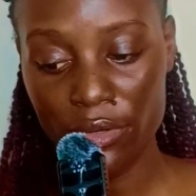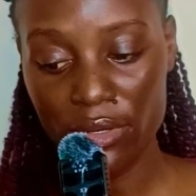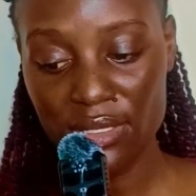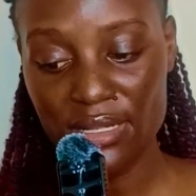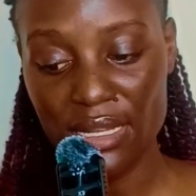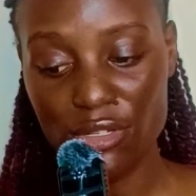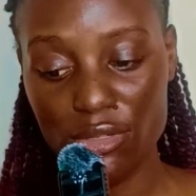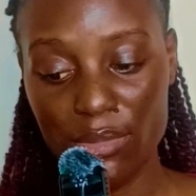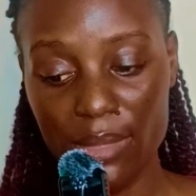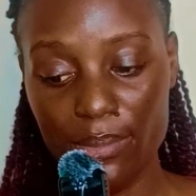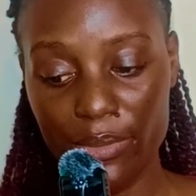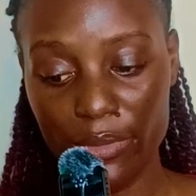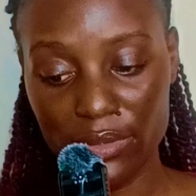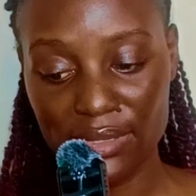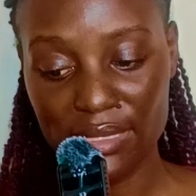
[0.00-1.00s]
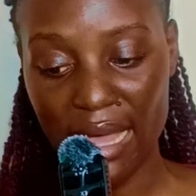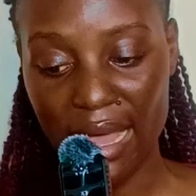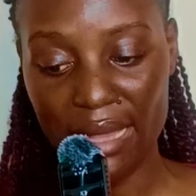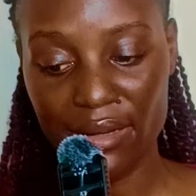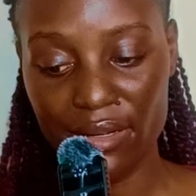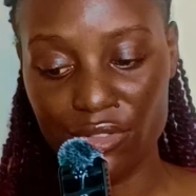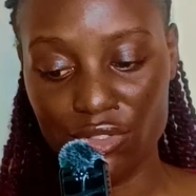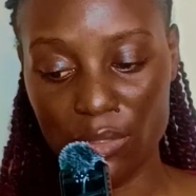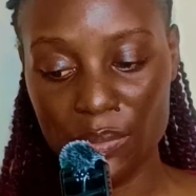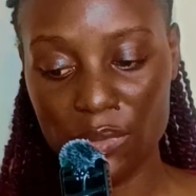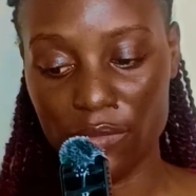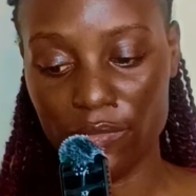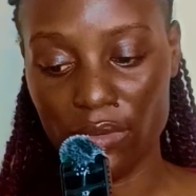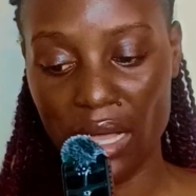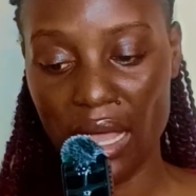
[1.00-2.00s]
Don't randomly browse hundreds
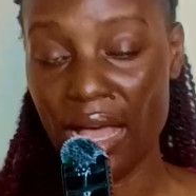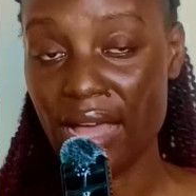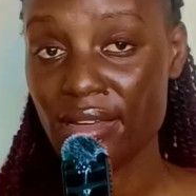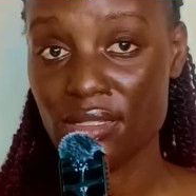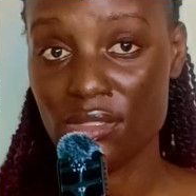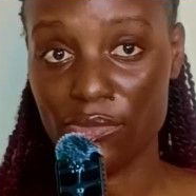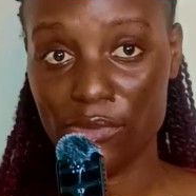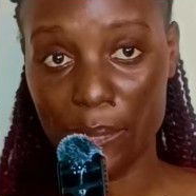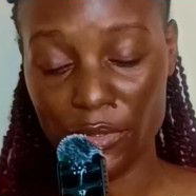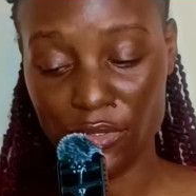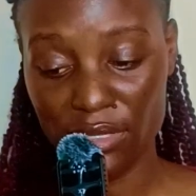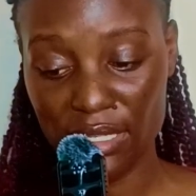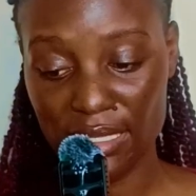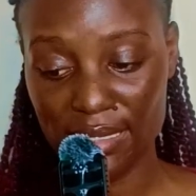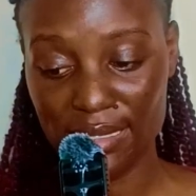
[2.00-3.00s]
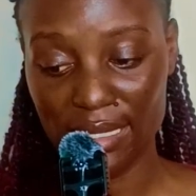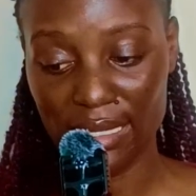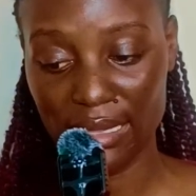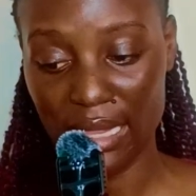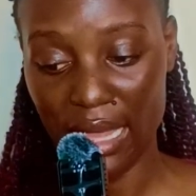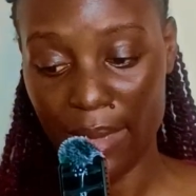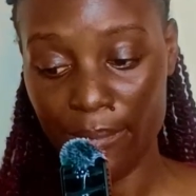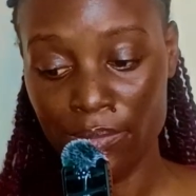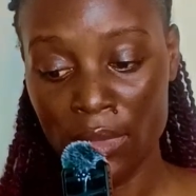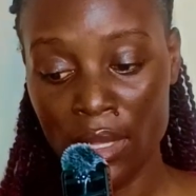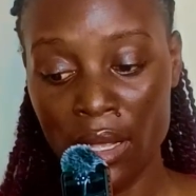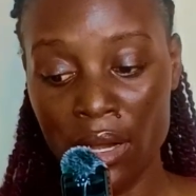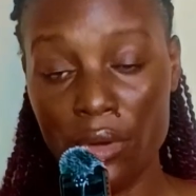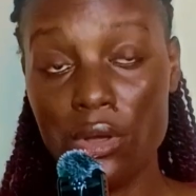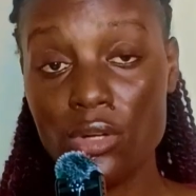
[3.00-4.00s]
of opportunities in there.
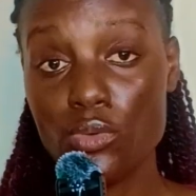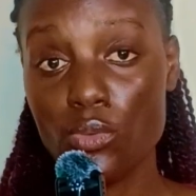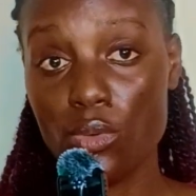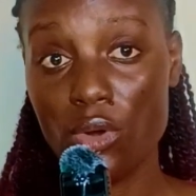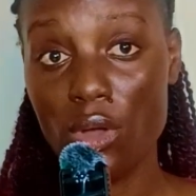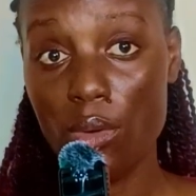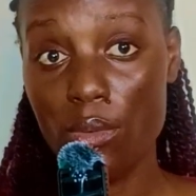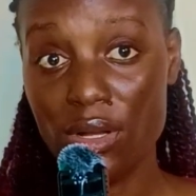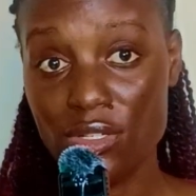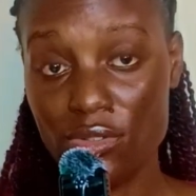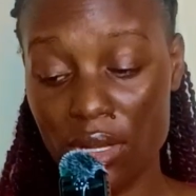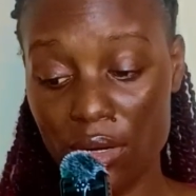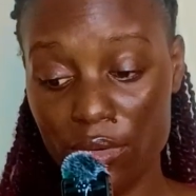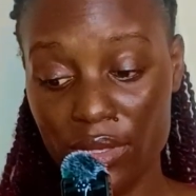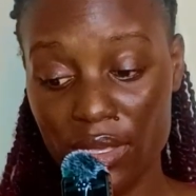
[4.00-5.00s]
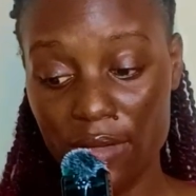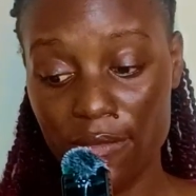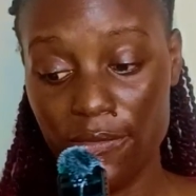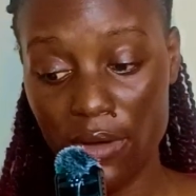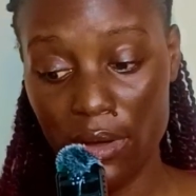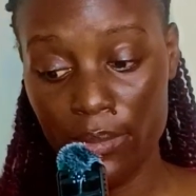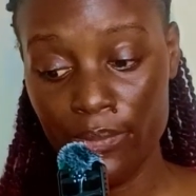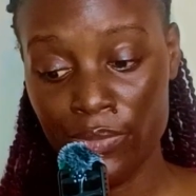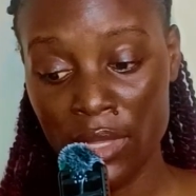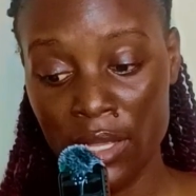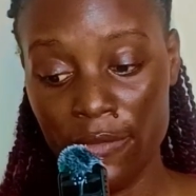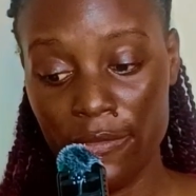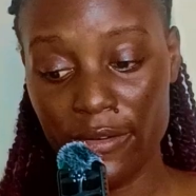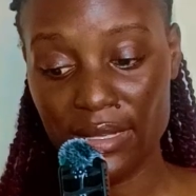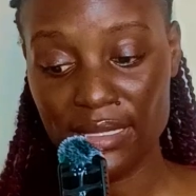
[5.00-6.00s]
Know what you're looking for.
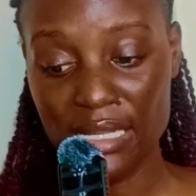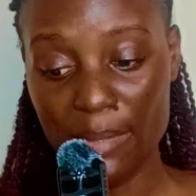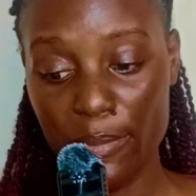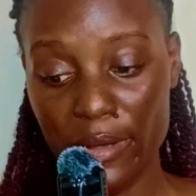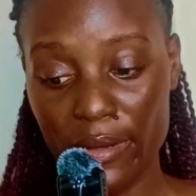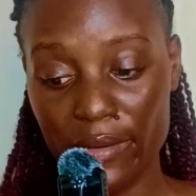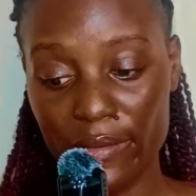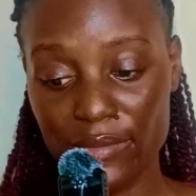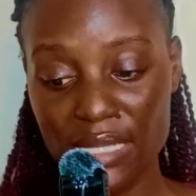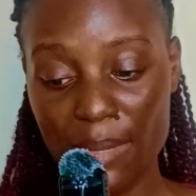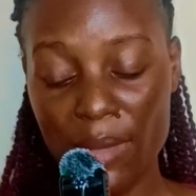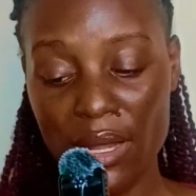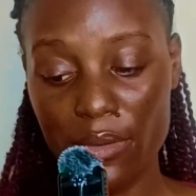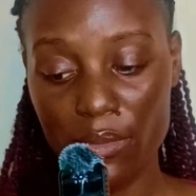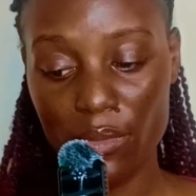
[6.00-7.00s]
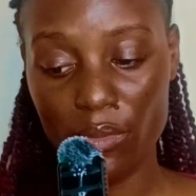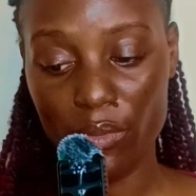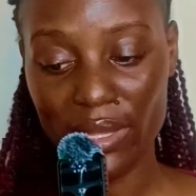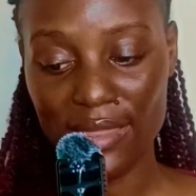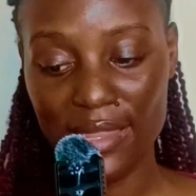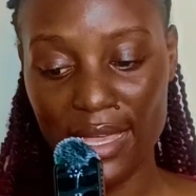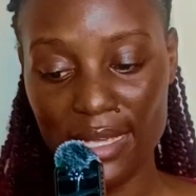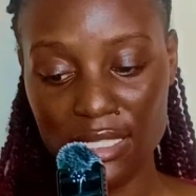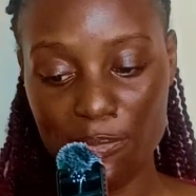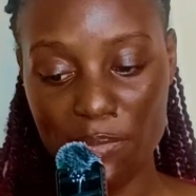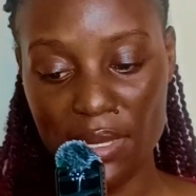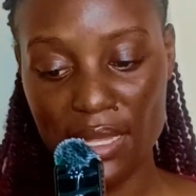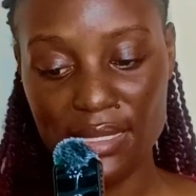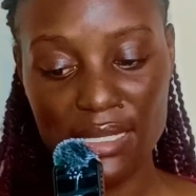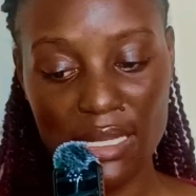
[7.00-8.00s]
For example, someone with
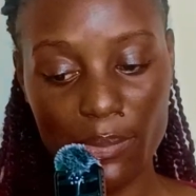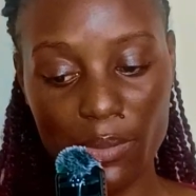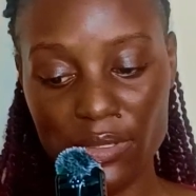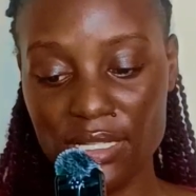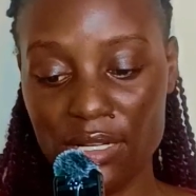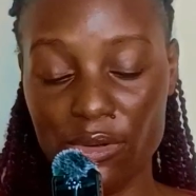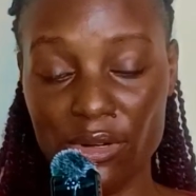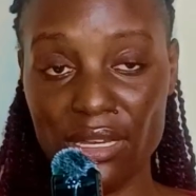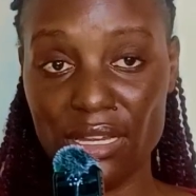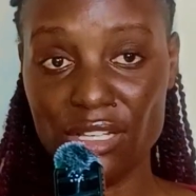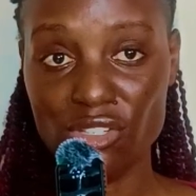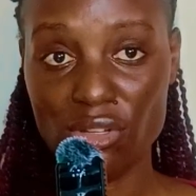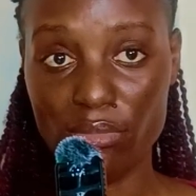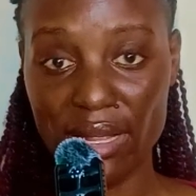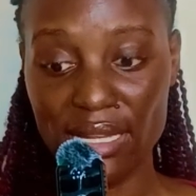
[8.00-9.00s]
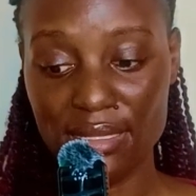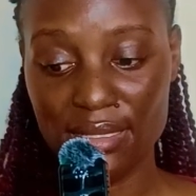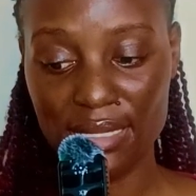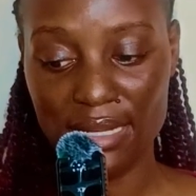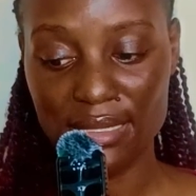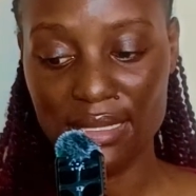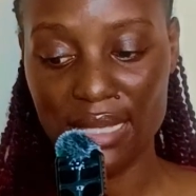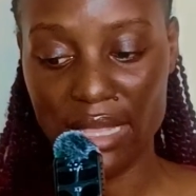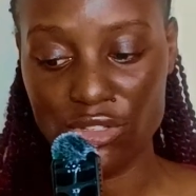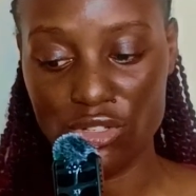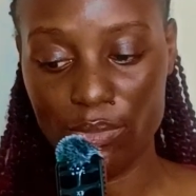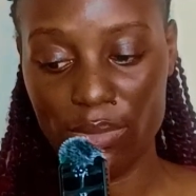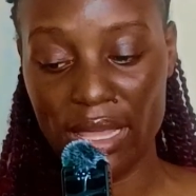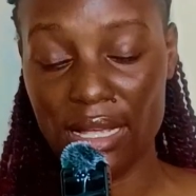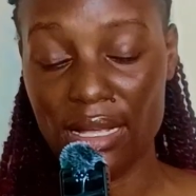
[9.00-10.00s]
experience in project coordination might search a
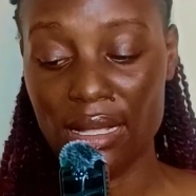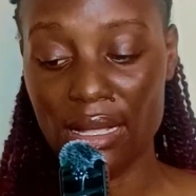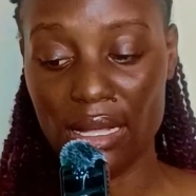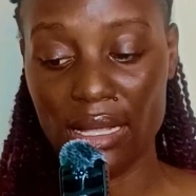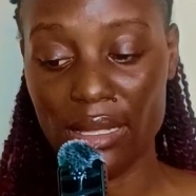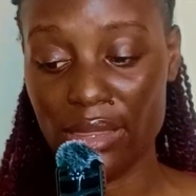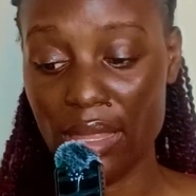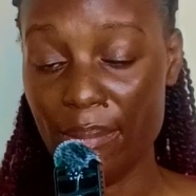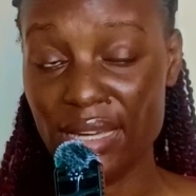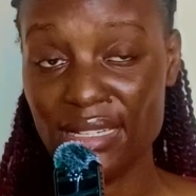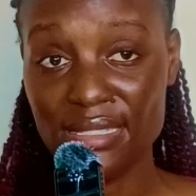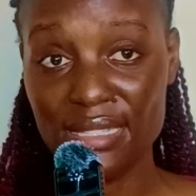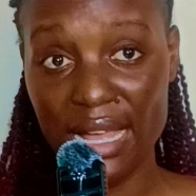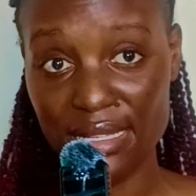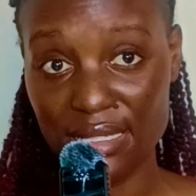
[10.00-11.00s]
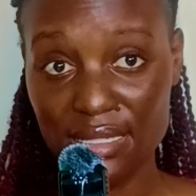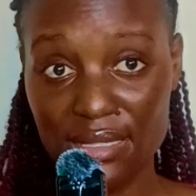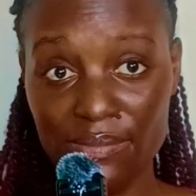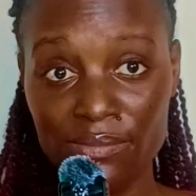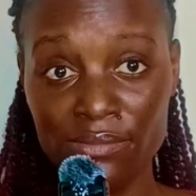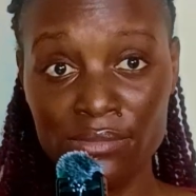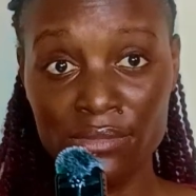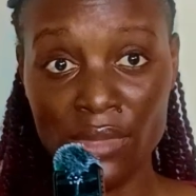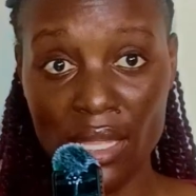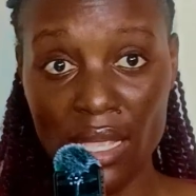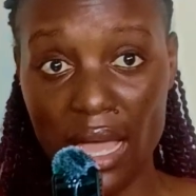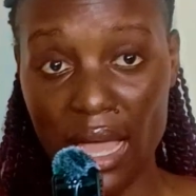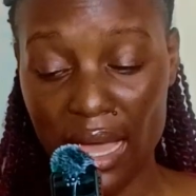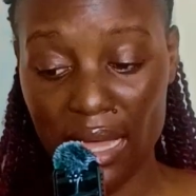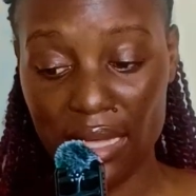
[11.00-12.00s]
job like they might search
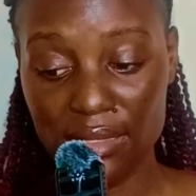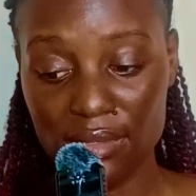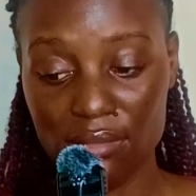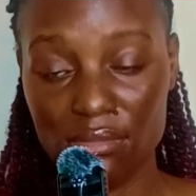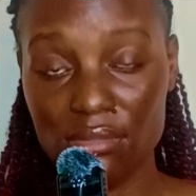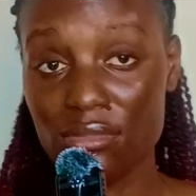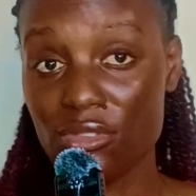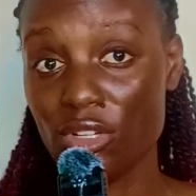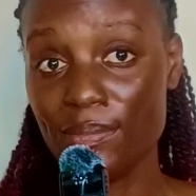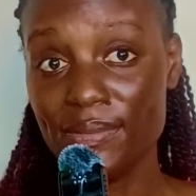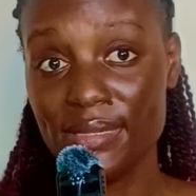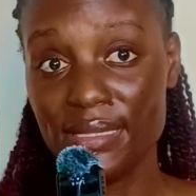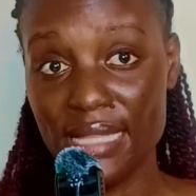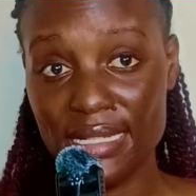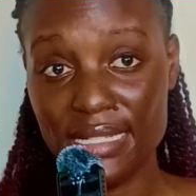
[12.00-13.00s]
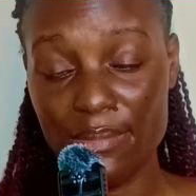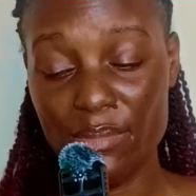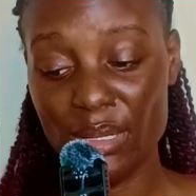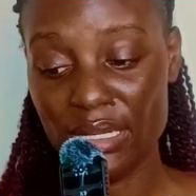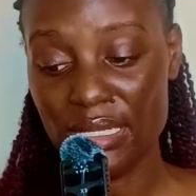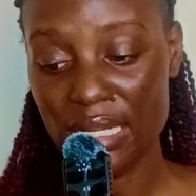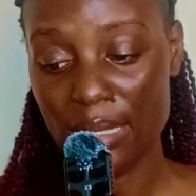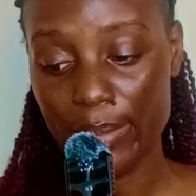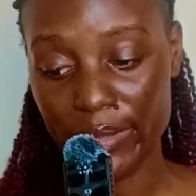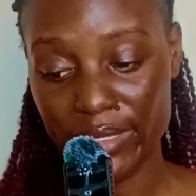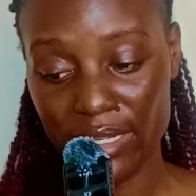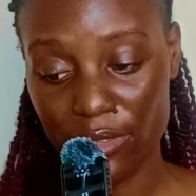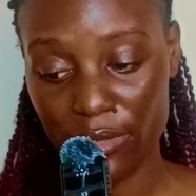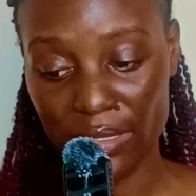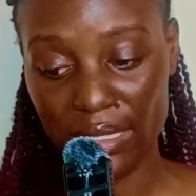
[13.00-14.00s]
jobs that have been written:
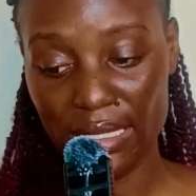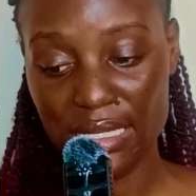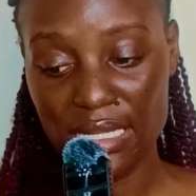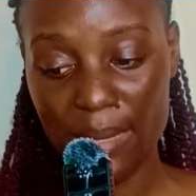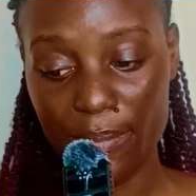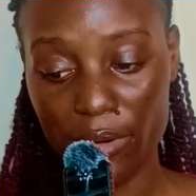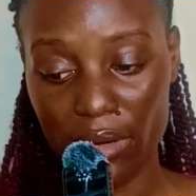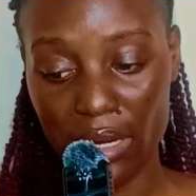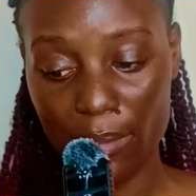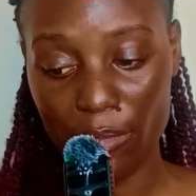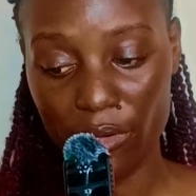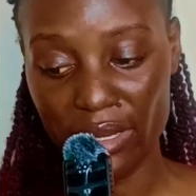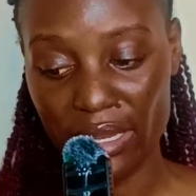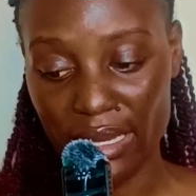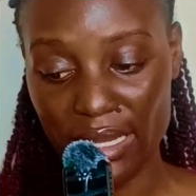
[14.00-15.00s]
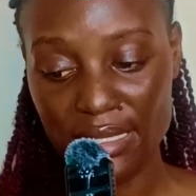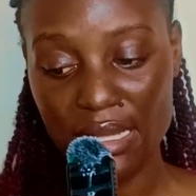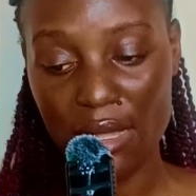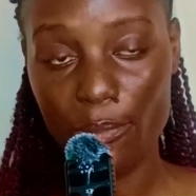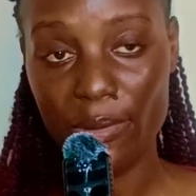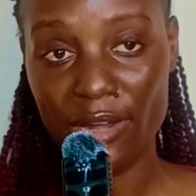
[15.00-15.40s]
project coordinator, program coordinator,